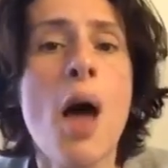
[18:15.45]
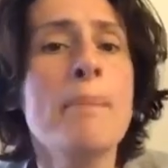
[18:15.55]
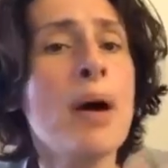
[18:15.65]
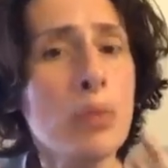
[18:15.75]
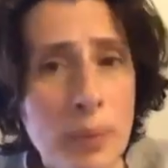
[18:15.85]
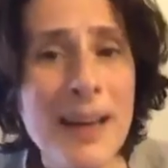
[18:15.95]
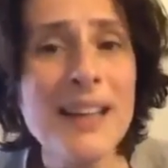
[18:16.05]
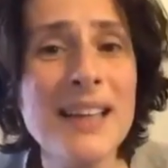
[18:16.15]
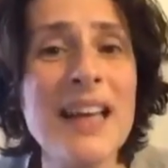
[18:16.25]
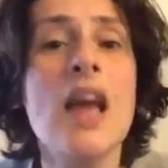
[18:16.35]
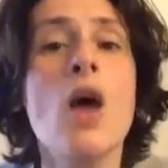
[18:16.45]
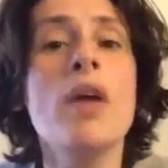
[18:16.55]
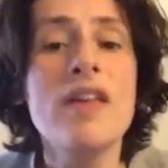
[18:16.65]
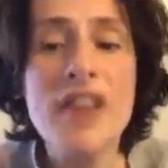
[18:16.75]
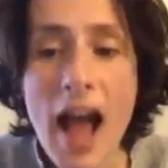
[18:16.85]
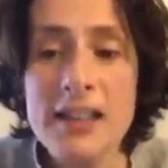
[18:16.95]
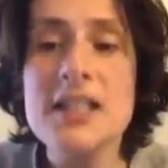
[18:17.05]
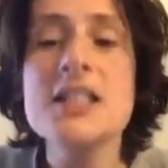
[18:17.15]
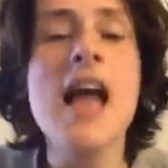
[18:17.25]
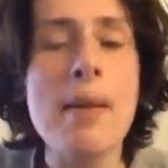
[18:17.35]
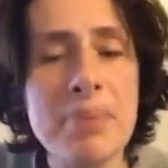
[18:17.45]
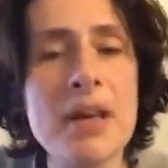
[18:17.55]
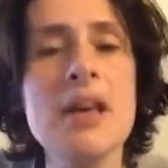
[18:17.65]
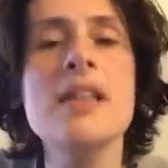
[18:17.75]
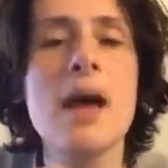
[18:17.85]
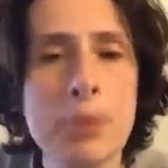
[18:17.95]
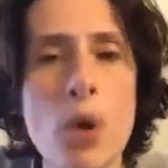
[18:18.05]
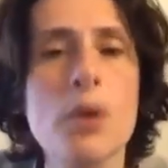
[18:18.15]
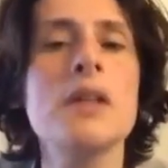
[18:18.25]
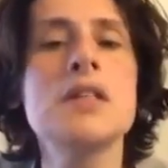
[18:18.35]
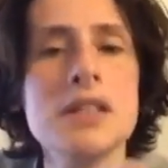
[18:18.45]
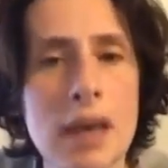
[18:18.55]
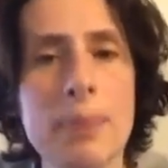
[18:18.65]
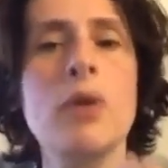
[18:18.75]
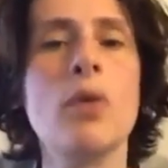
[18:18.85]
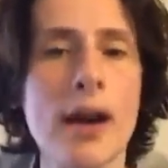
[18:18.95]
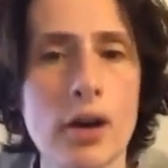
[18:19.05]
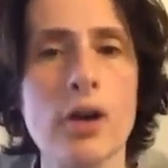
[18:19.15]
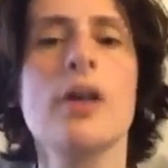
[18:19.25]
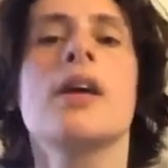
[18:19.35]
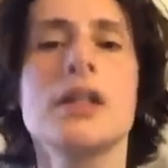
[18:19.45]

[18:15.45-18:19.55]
but really, we have got to stop being that broken skipping record.